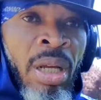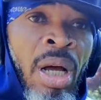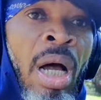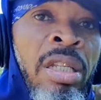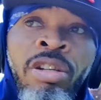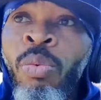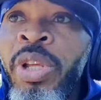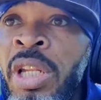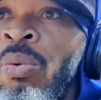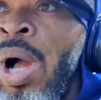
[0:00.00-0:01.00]
cause so
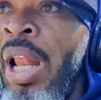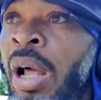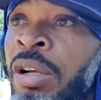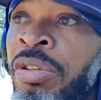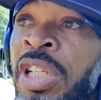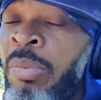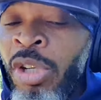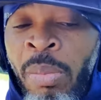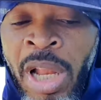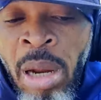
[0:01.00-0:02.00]
we did wild and crazy.
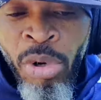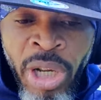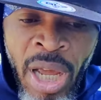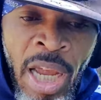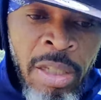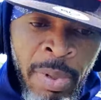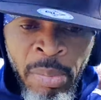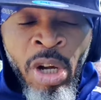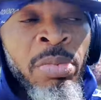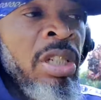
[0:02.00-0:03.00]
Big up Labrica,
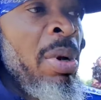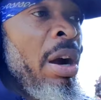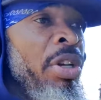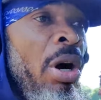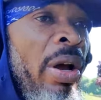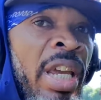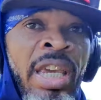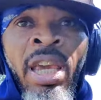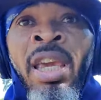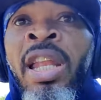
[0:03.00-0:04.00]
X-Man, big up Jamario,
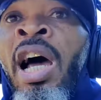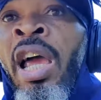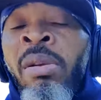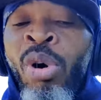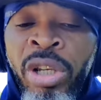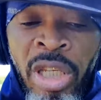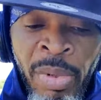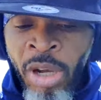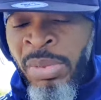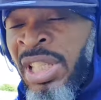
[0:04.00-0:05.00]
aka the Iron
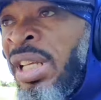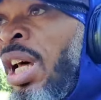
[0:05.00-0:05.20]
Monkey, big up Mr.